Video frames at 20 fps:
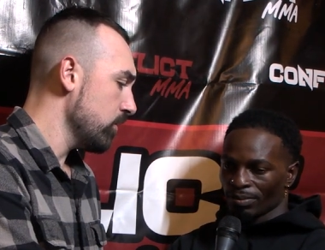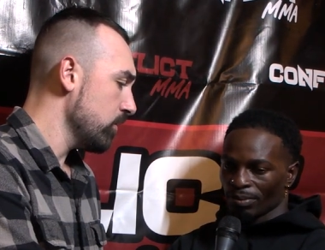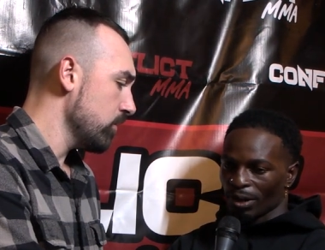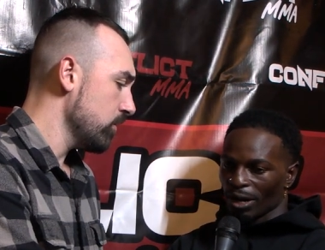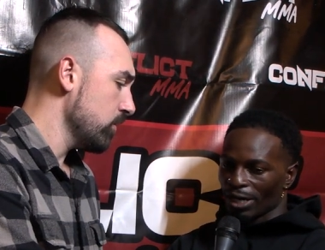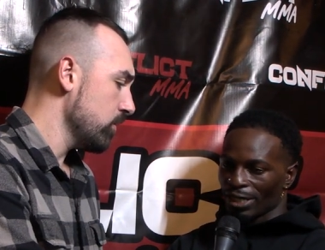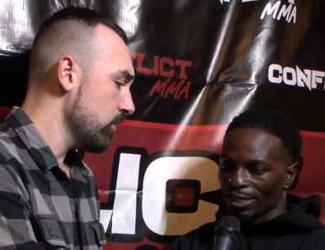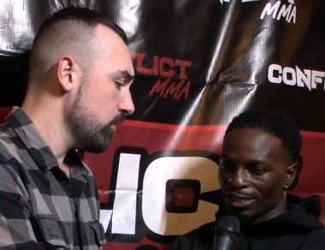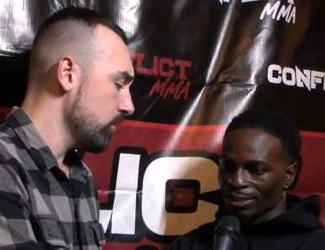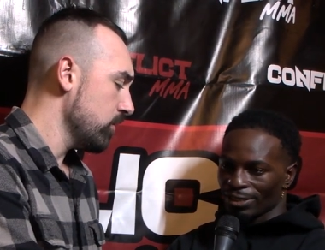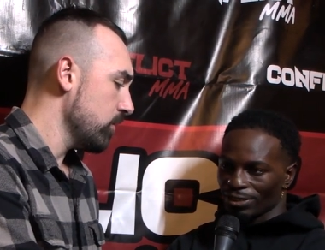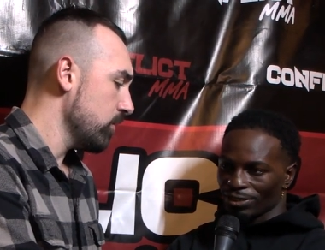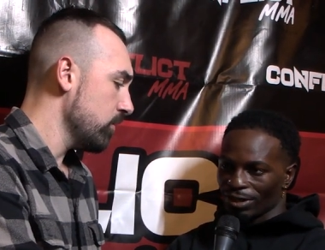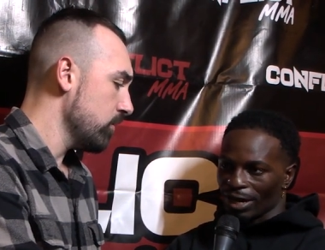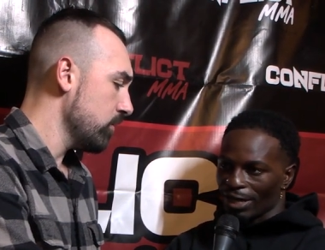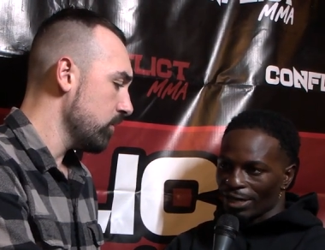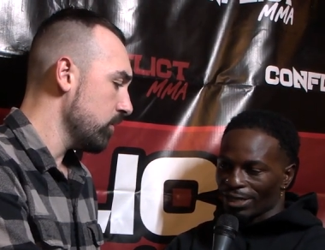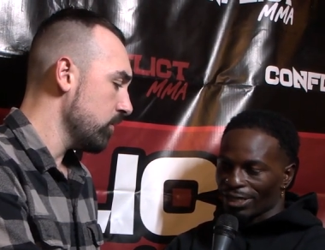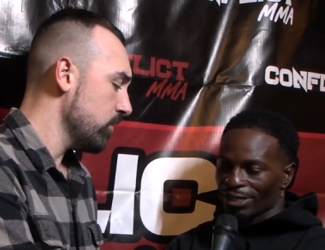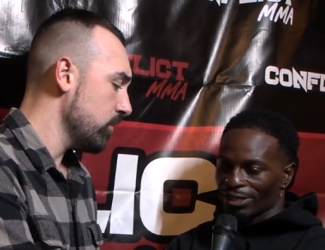Speaker 1: probably in the
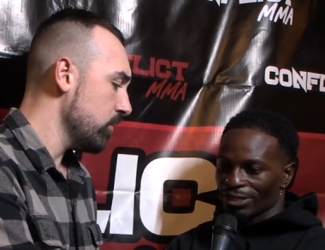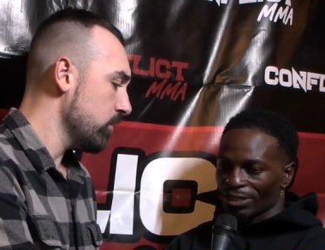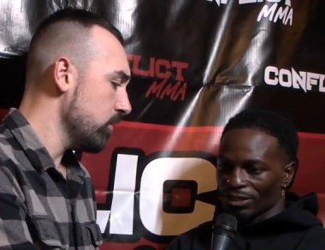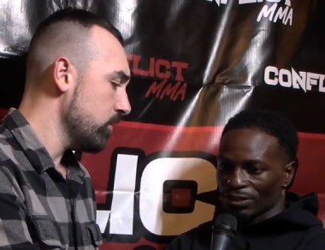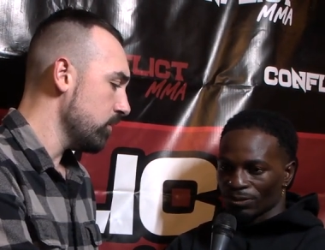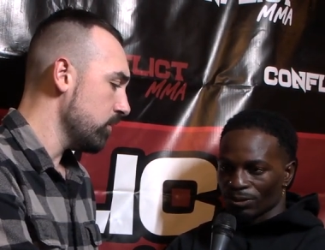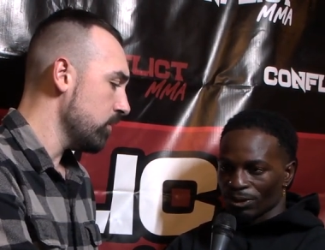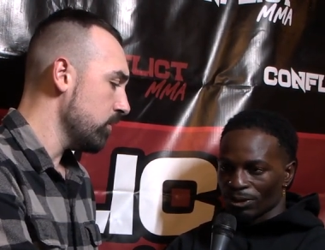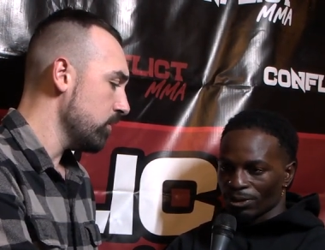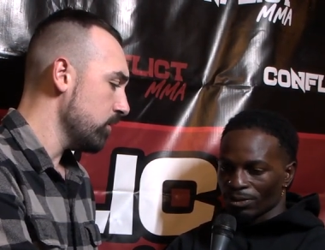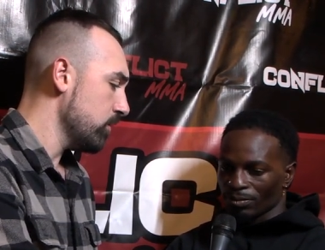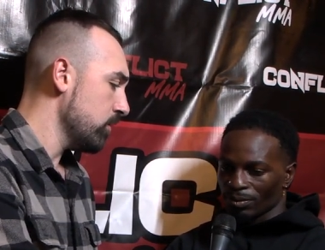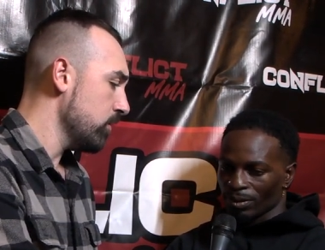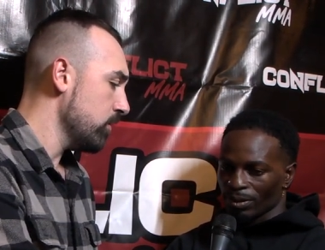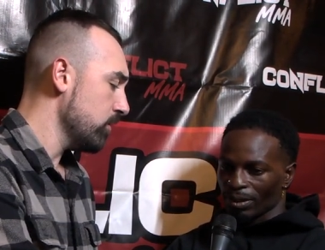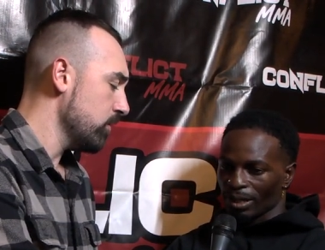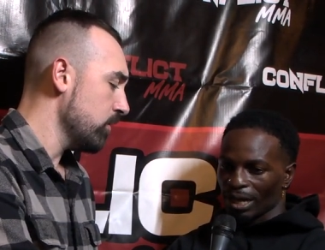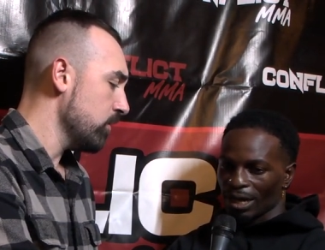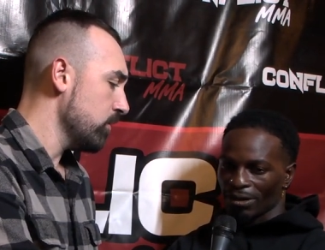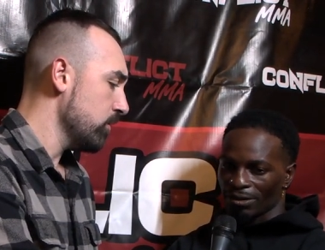striking because it's reach,
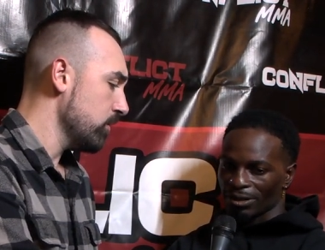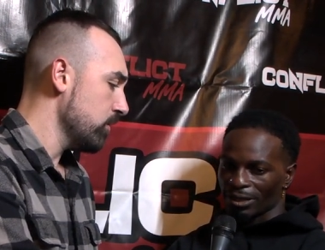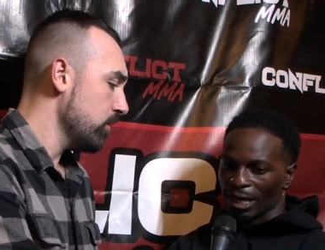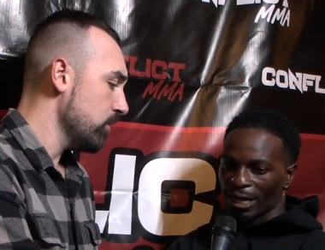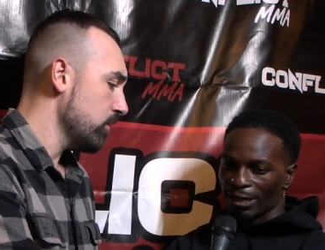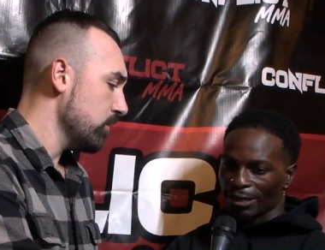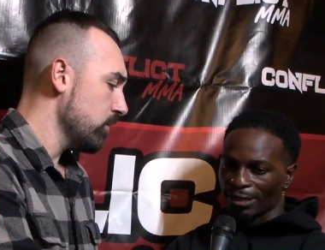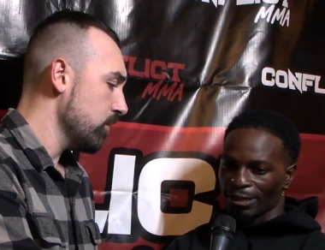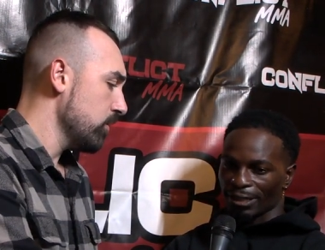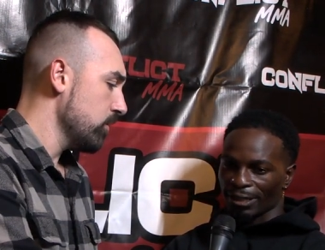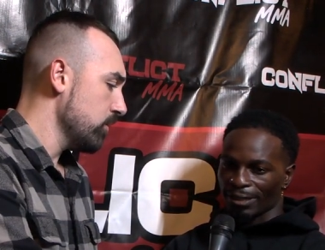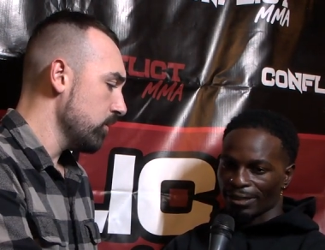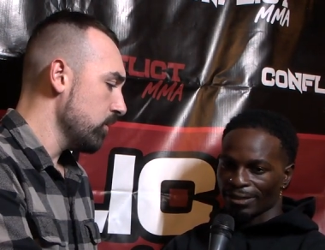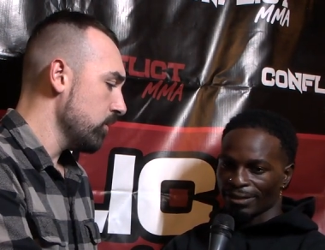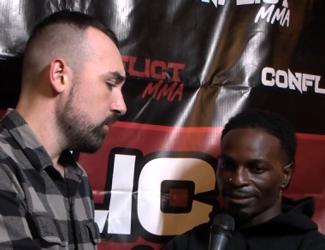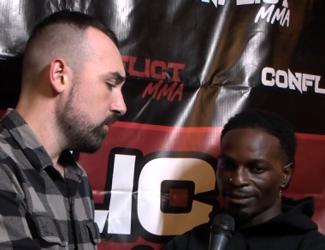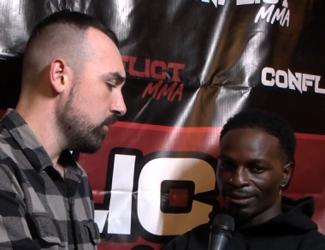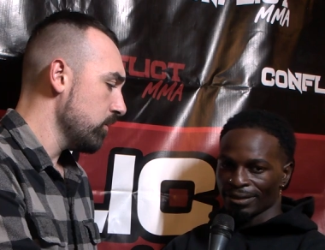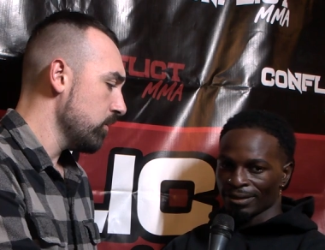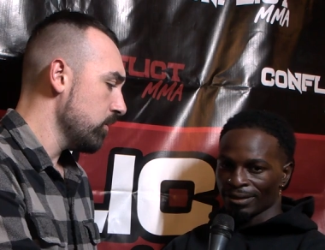but outside of
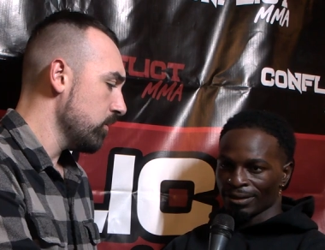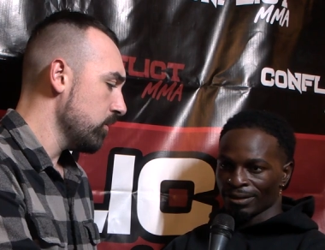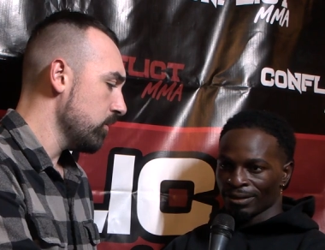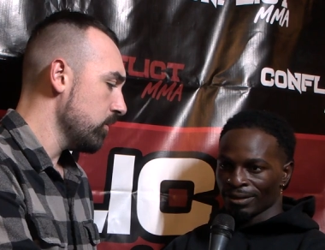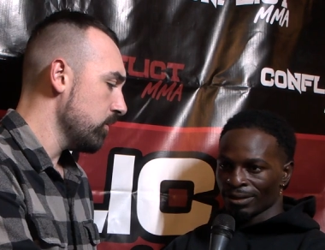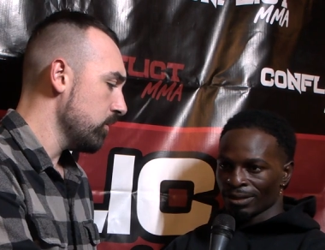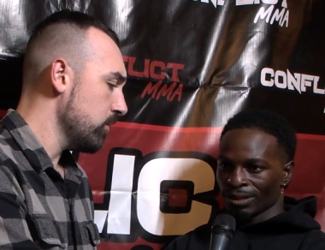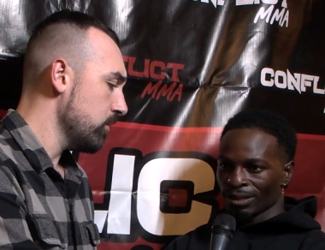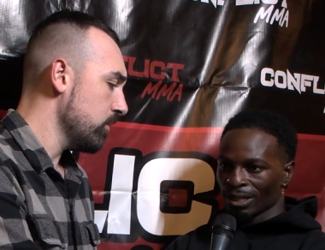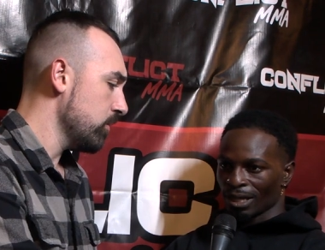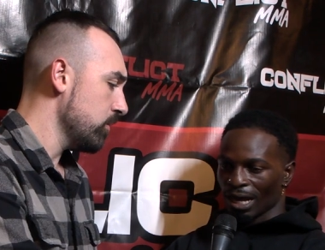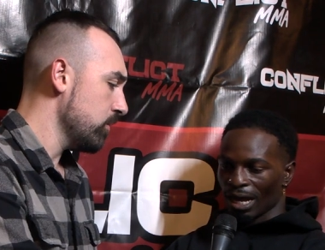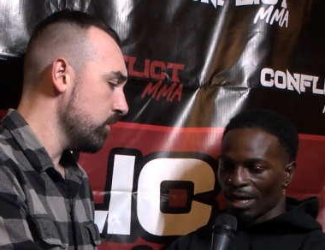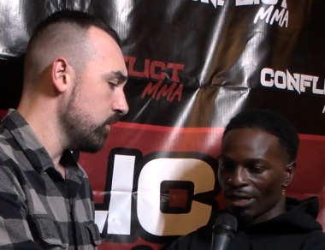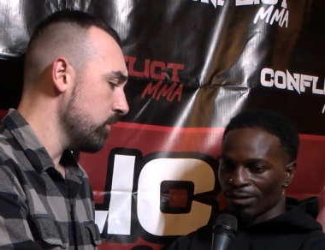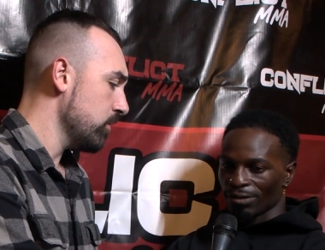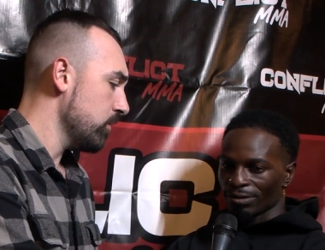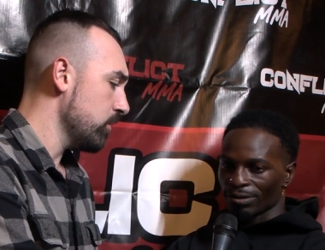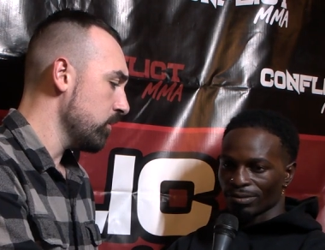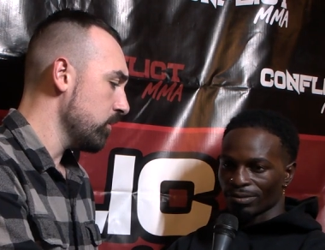that,
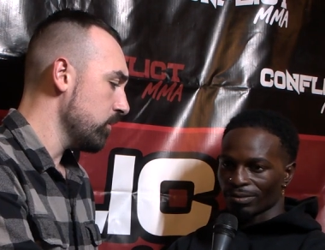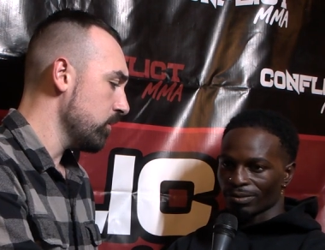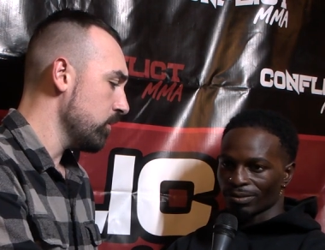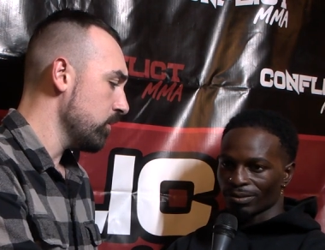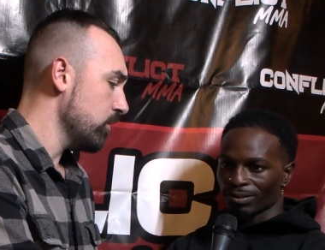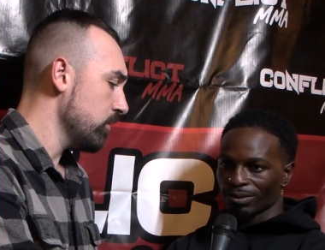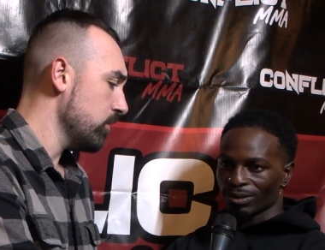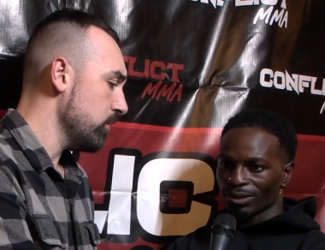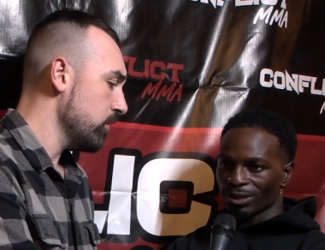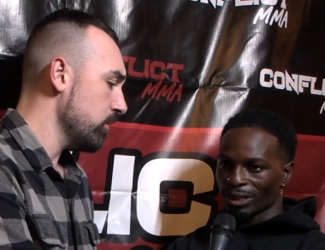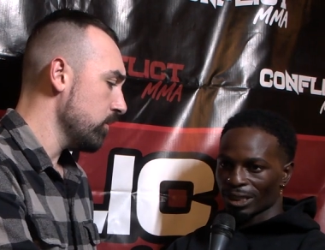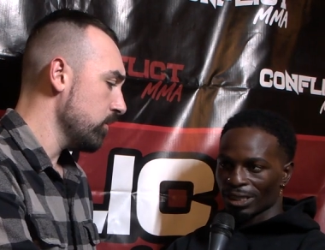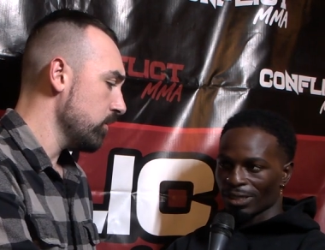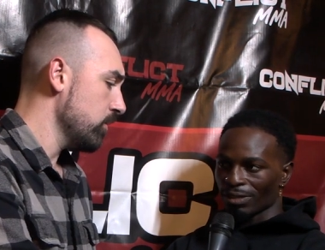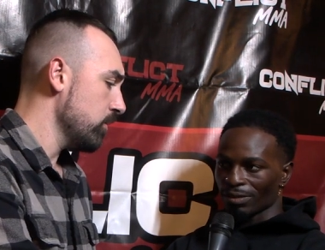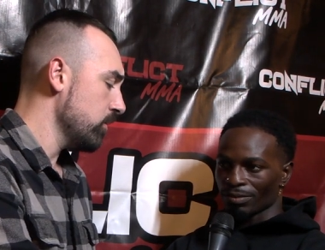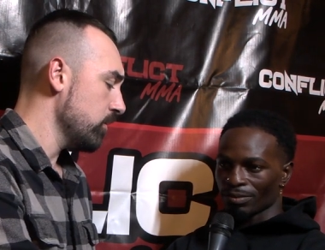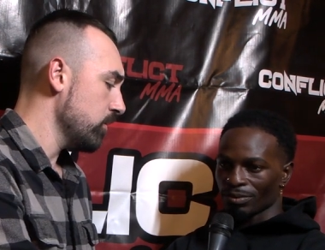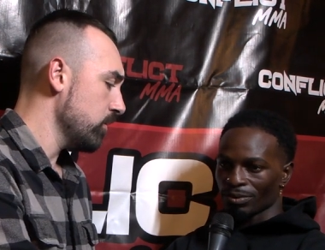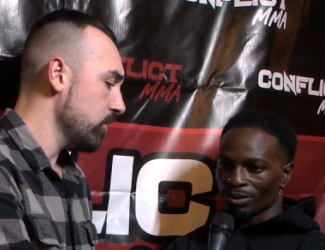I don't see
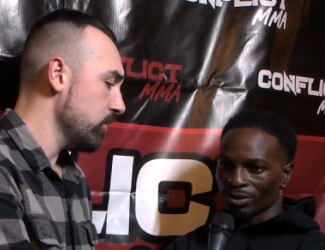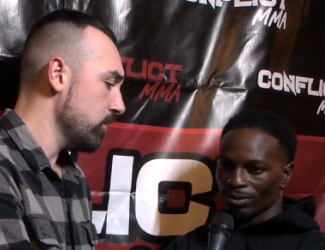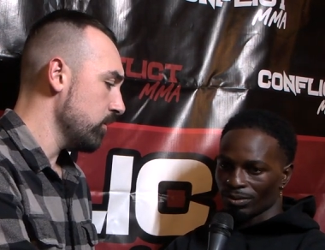him